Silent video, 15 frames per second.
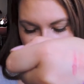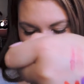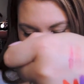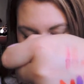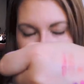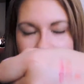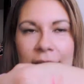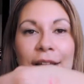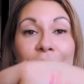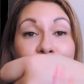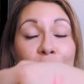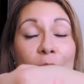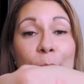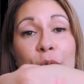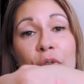the
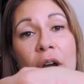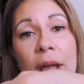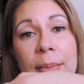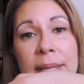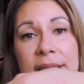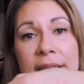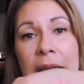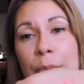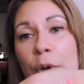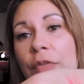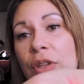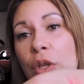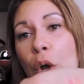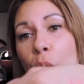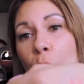LimeCrime has come
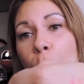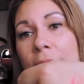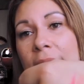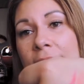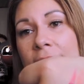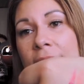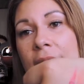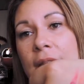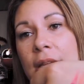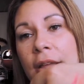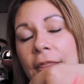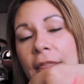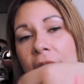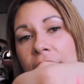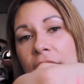off a lot quicker
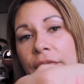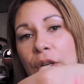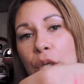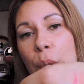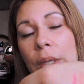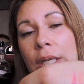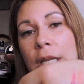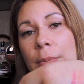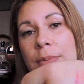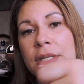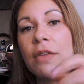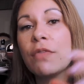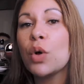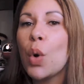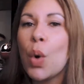than the
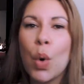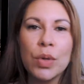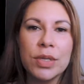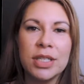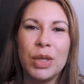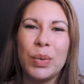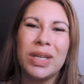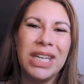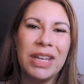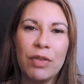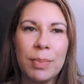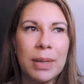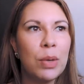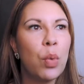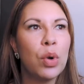Velourlips. Of course, you would
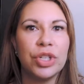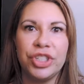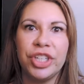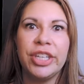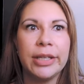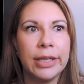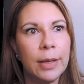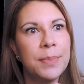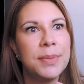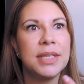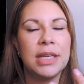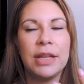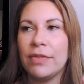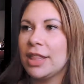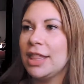never be washing your lips
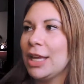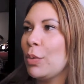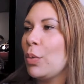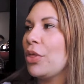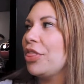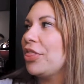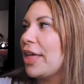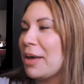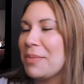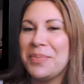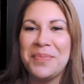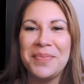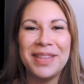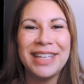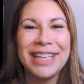and everything with them.
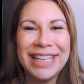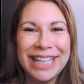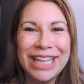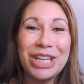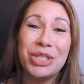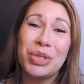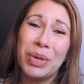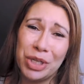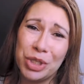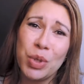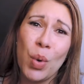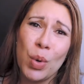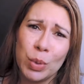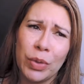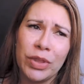Doing
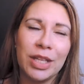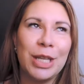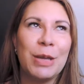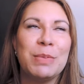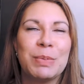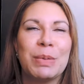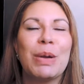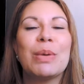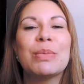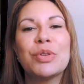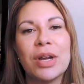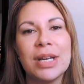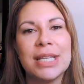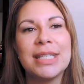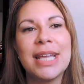chores with your lips, but what I'm
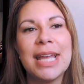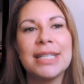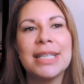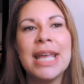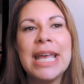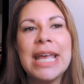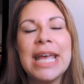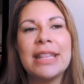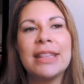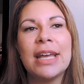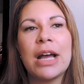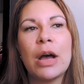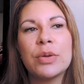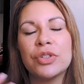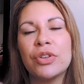trying to say is
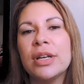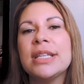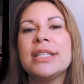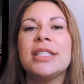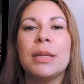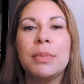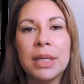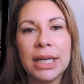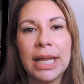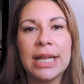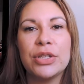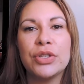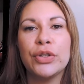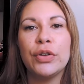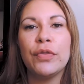that I was trying to
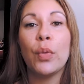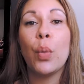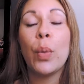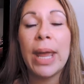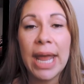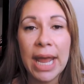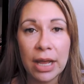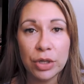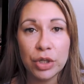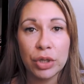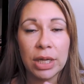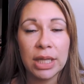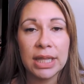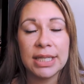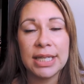simulate sort of a wear
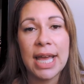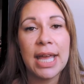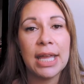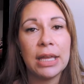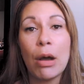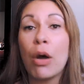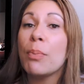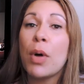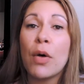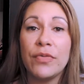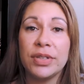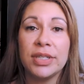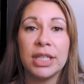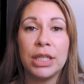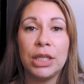during the day.
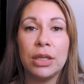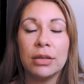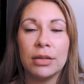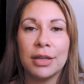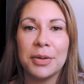Obviously